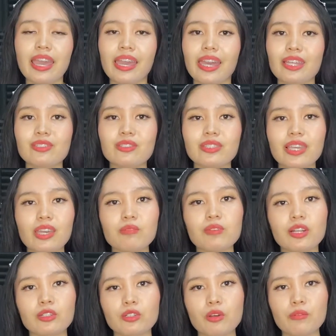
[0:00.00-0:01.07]
and today we
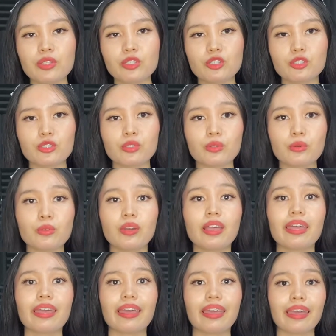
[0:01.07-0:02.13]
are going to do
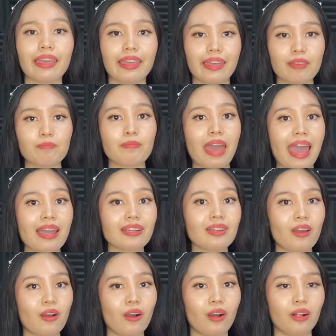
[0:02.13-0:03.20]
a bag
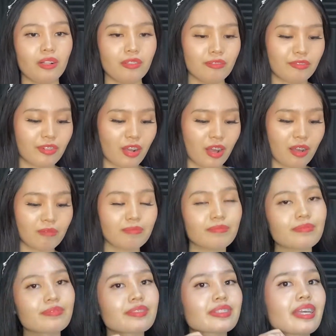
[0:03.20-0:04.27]
haul from
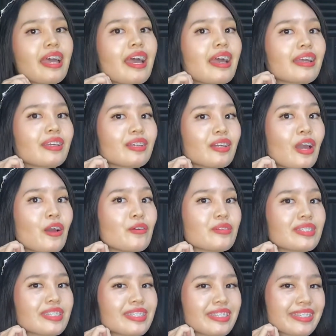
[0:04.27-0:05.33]

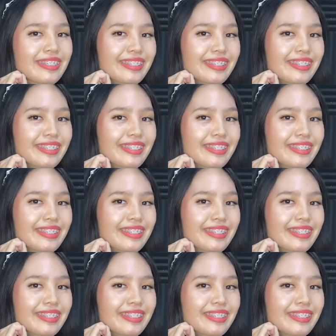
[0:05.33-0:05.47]
Coach.